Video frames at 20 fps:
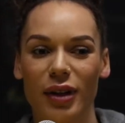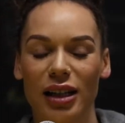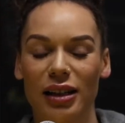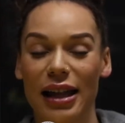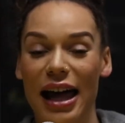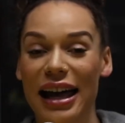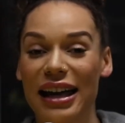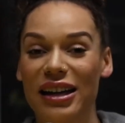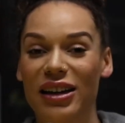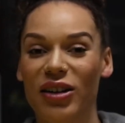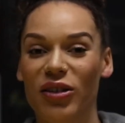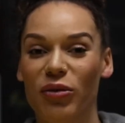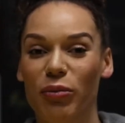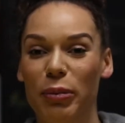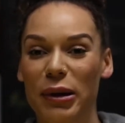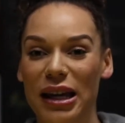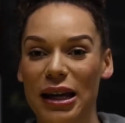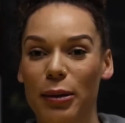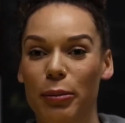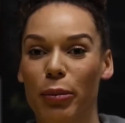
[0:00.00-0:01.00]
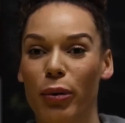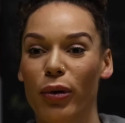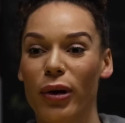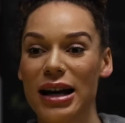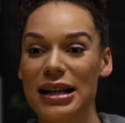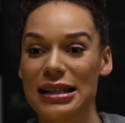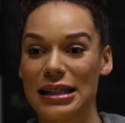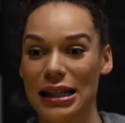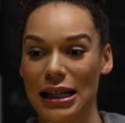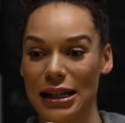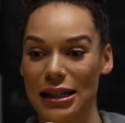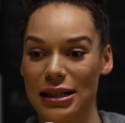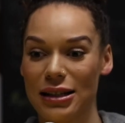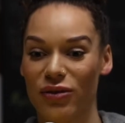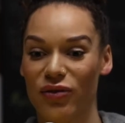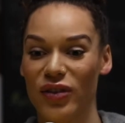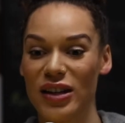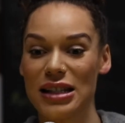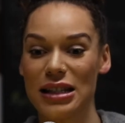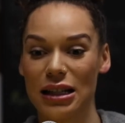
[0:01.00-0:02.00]
lack of being present
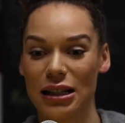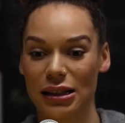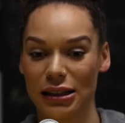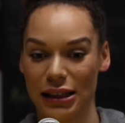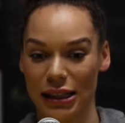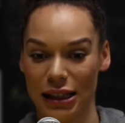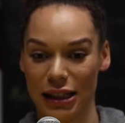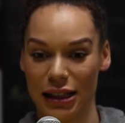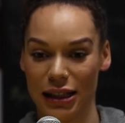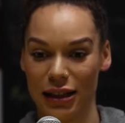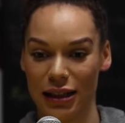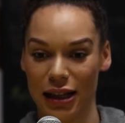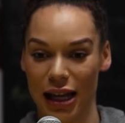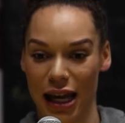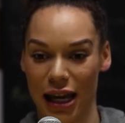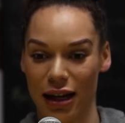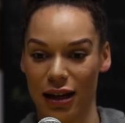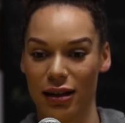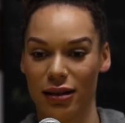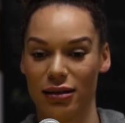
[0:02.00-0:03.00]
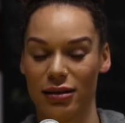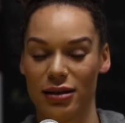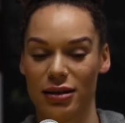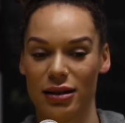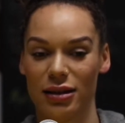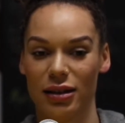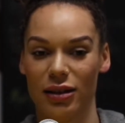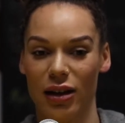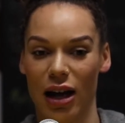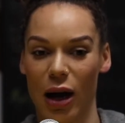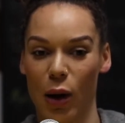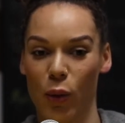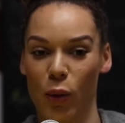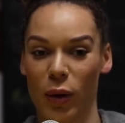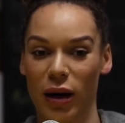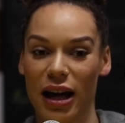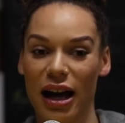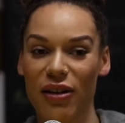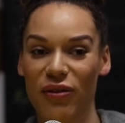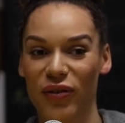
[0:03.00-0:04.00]
physically and
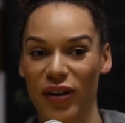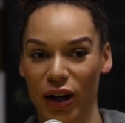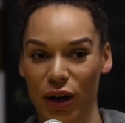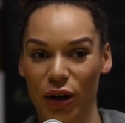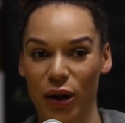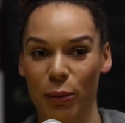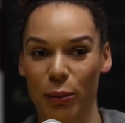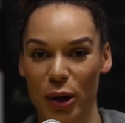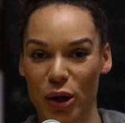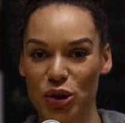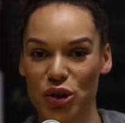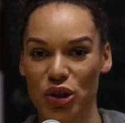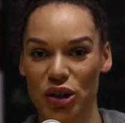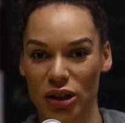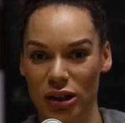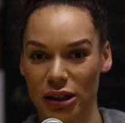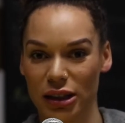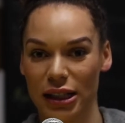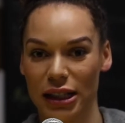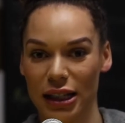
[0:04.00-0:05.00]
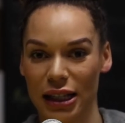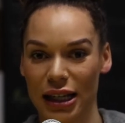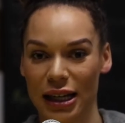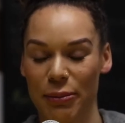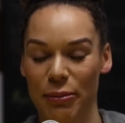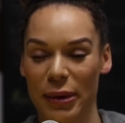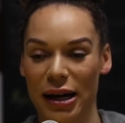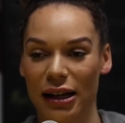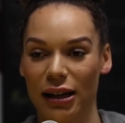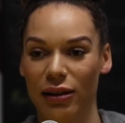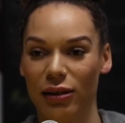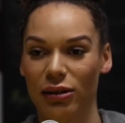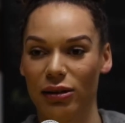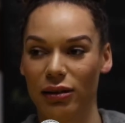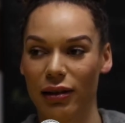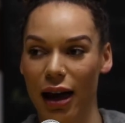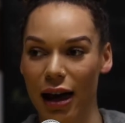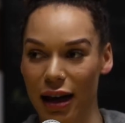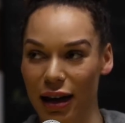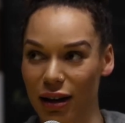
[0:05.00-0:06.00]
what I felt emotionally in my
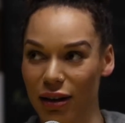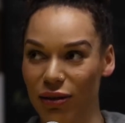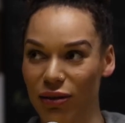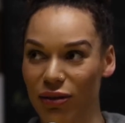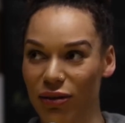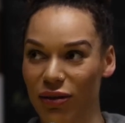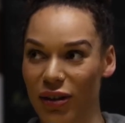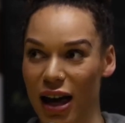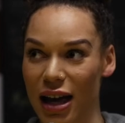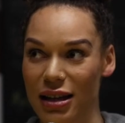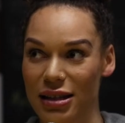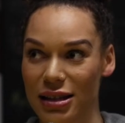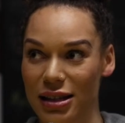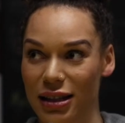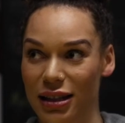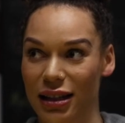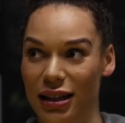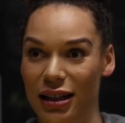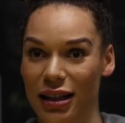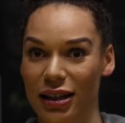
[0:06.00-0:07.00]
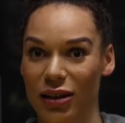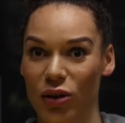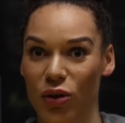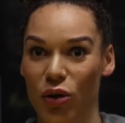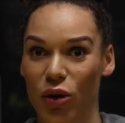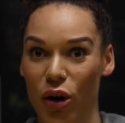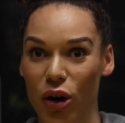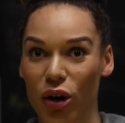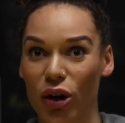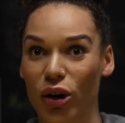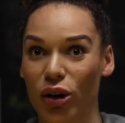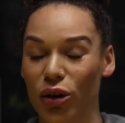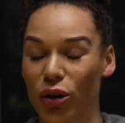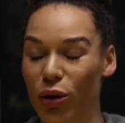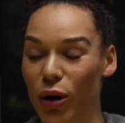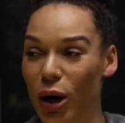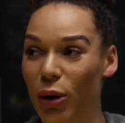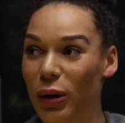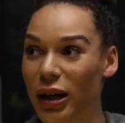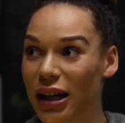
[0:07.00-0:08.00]
life as a girl
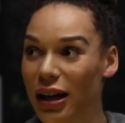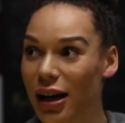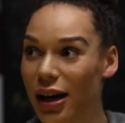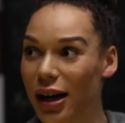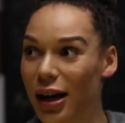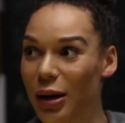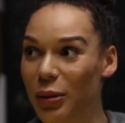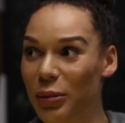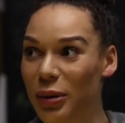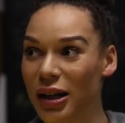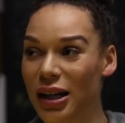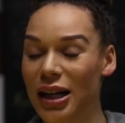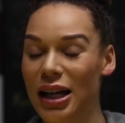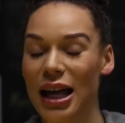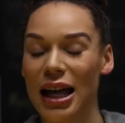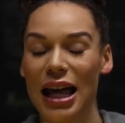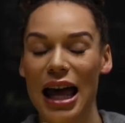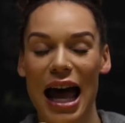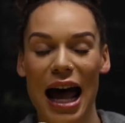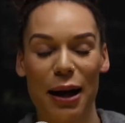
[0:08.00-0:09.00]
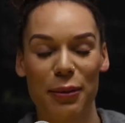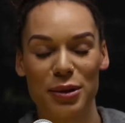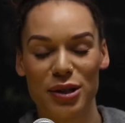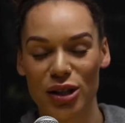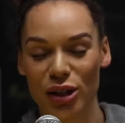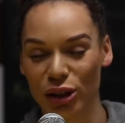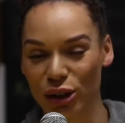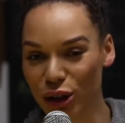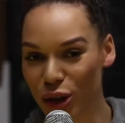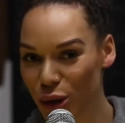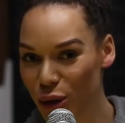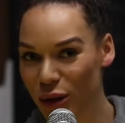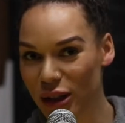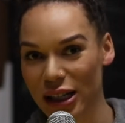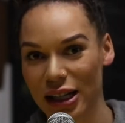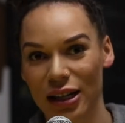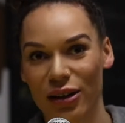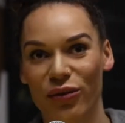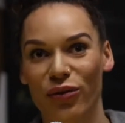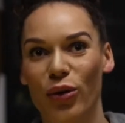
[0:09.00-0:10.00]
growing up
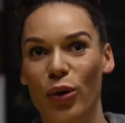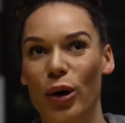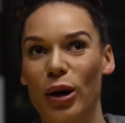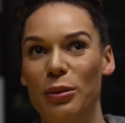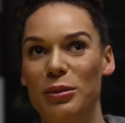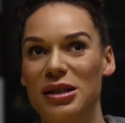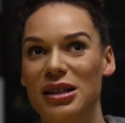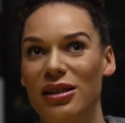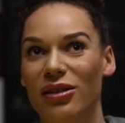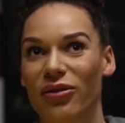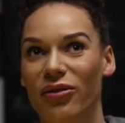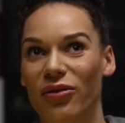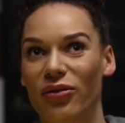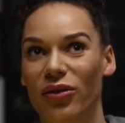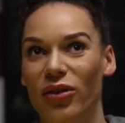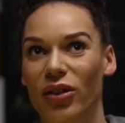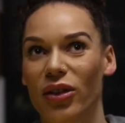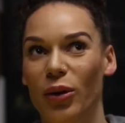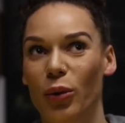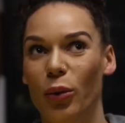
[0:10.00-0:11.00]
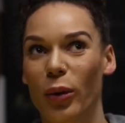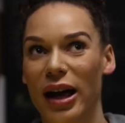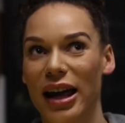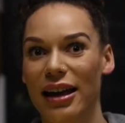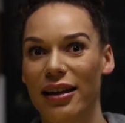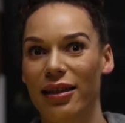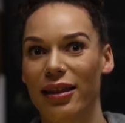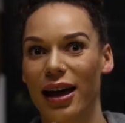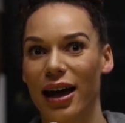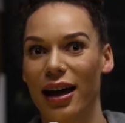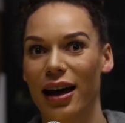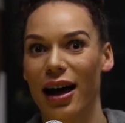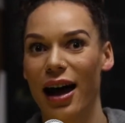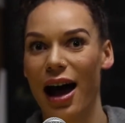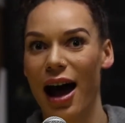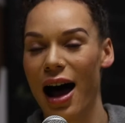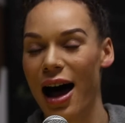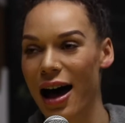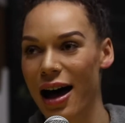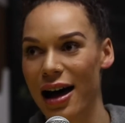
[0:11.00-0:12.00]
absolutely informs the way that
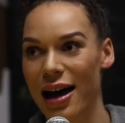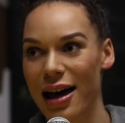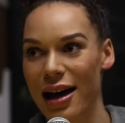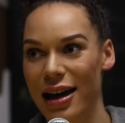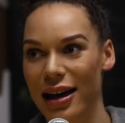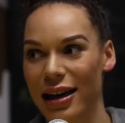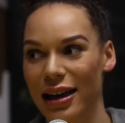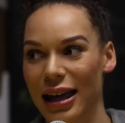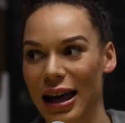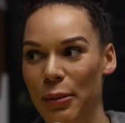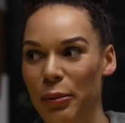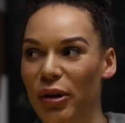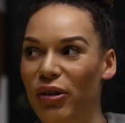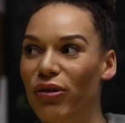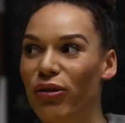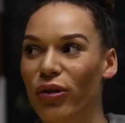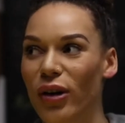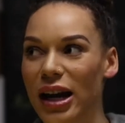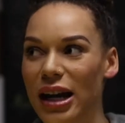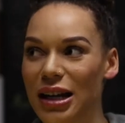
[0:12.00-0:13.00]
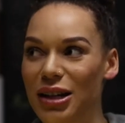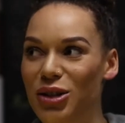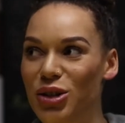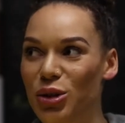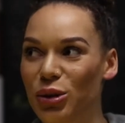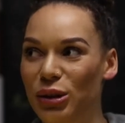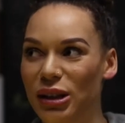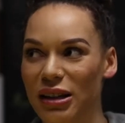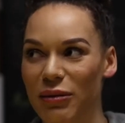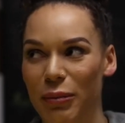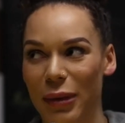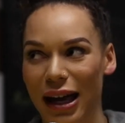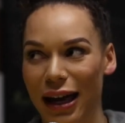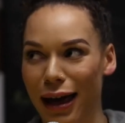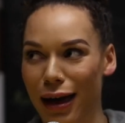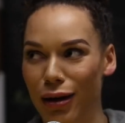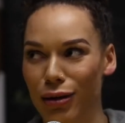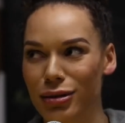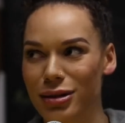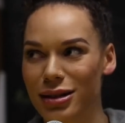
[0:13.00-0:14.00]
I am afraid to leave my
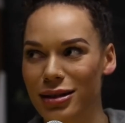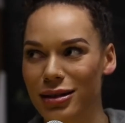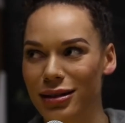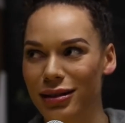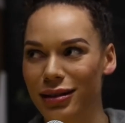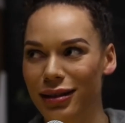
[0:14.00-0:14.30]
house.